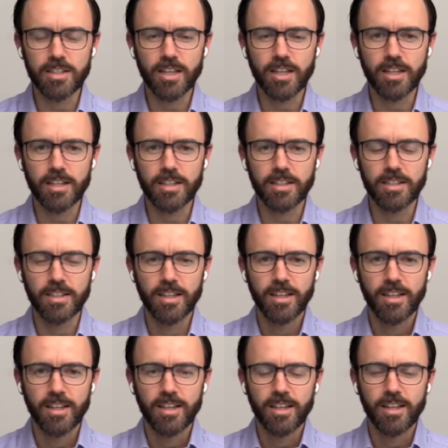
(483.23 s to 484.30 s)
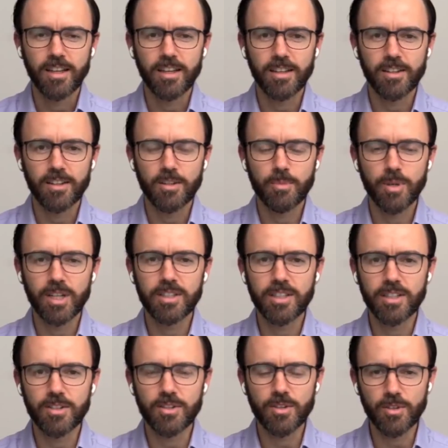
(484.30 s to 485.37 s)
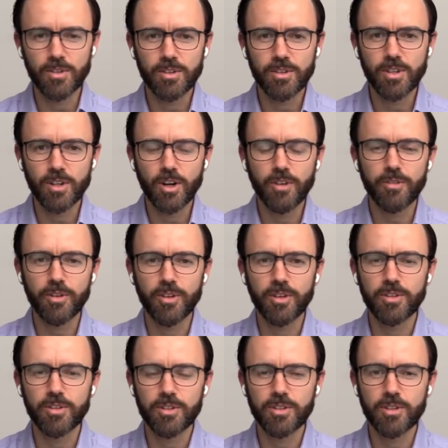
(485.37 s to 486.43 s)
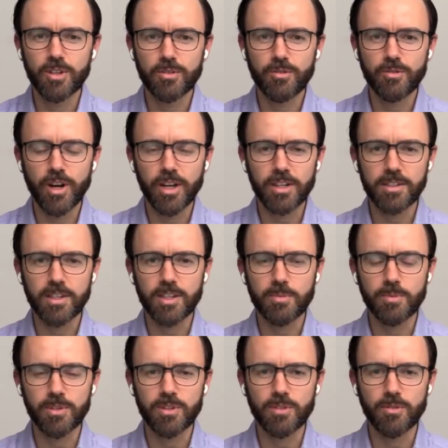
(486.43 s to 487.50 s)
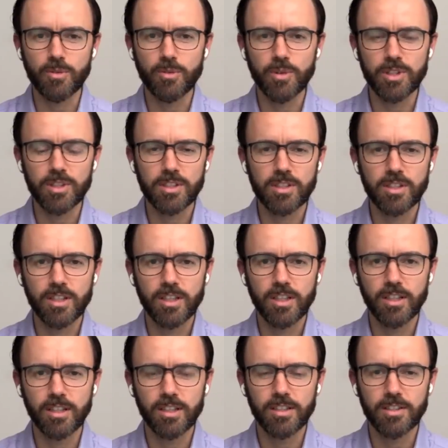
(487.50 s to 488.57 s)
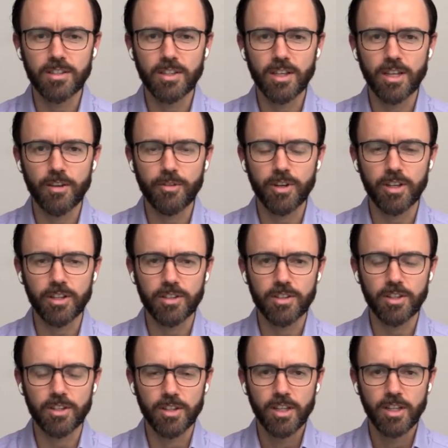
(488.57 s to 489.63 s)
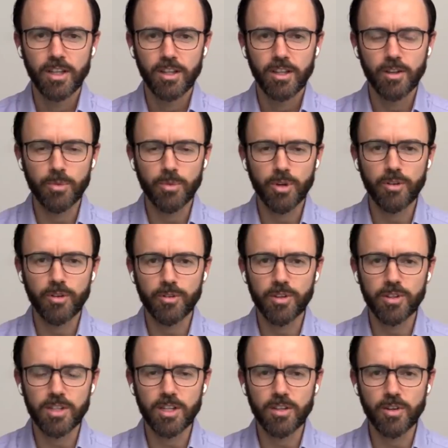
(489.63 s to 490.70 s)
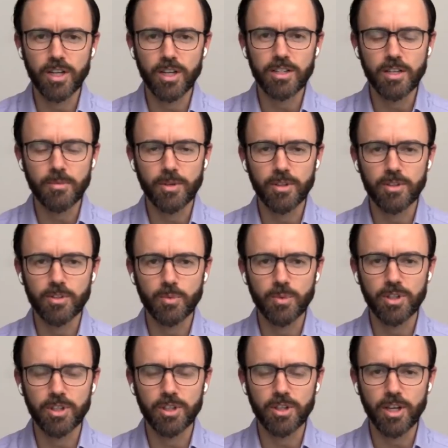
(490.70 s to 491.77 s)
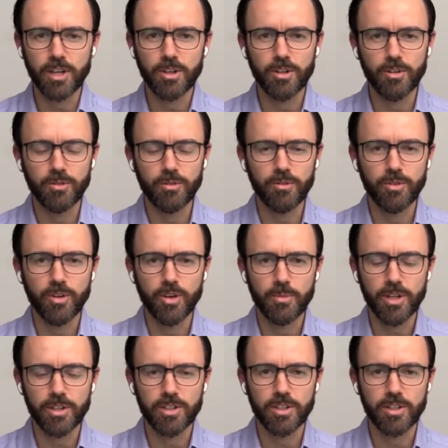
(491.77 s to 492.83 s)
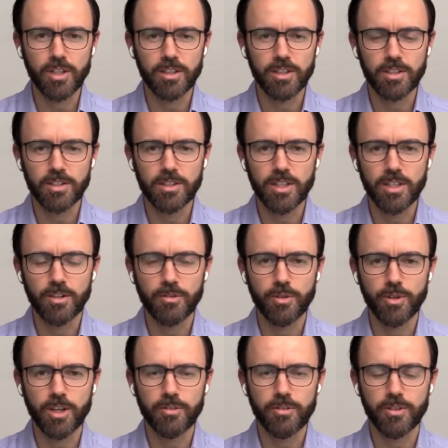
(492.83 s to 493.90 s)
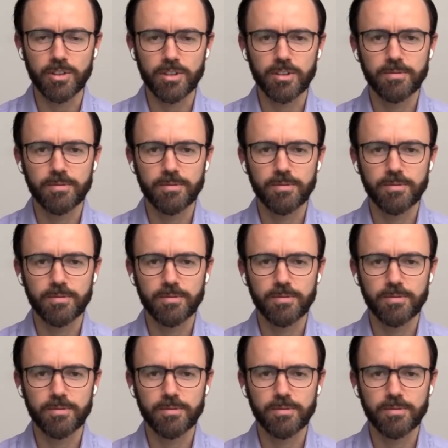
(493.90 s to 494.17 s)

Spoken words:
and the ability to offer those frank assessments of the risks in South Africa. So on behalf of the CRA team, I just wanted to thank you very much and sincerely for your efforts.